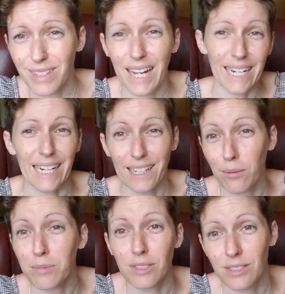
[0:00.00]
And it
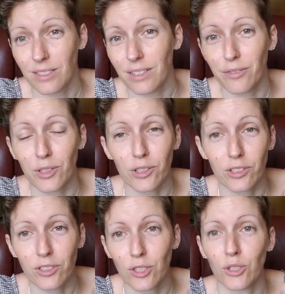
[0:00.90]
comes
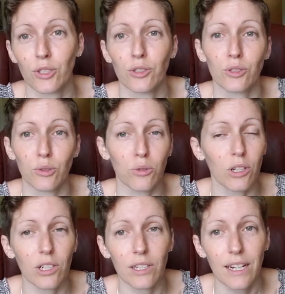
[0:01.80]
delivered to your
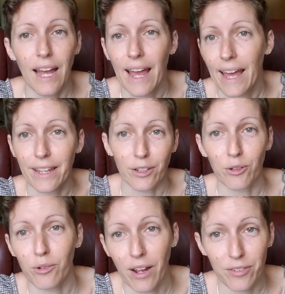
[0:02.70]
door, and you
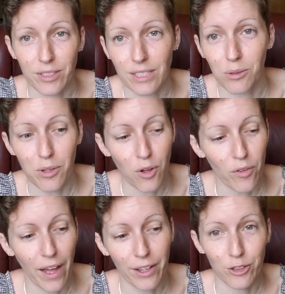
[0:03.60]
don't have to deal with all
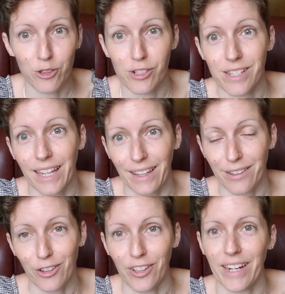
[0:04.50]
that. You just get the
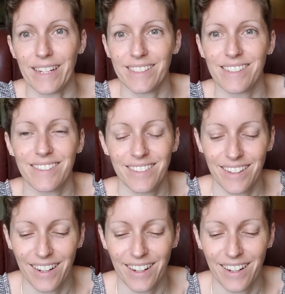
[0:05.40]
goodies.